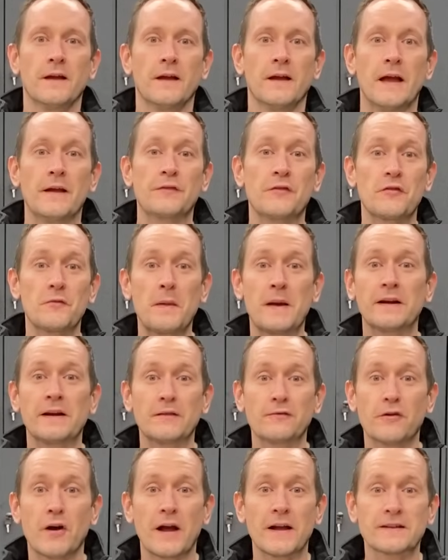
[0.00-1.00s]
If you've made
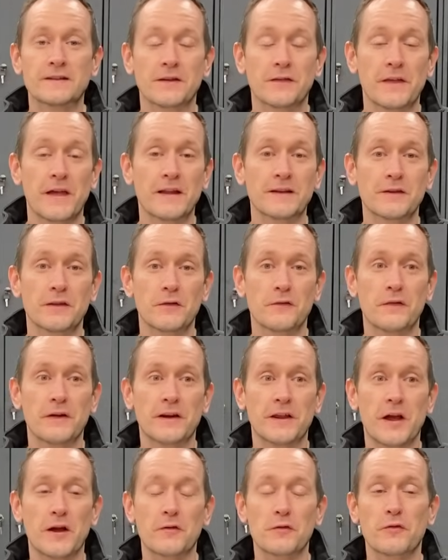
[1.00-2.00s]
it right to the end of the
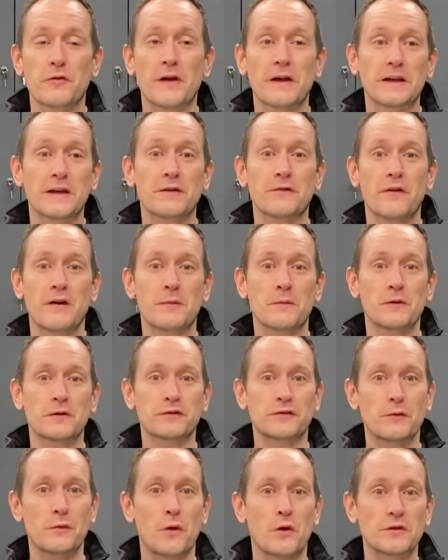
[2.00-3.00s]
video, thank you very much
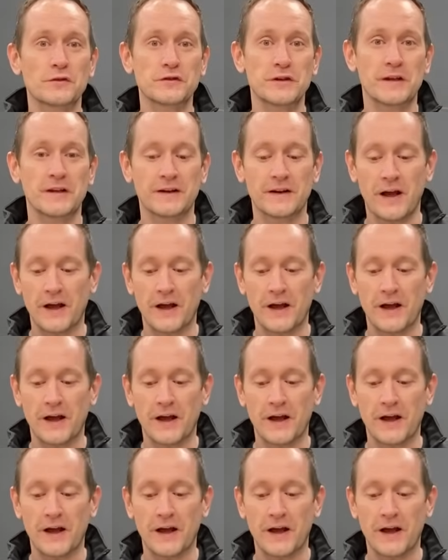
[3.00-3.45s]
for watching.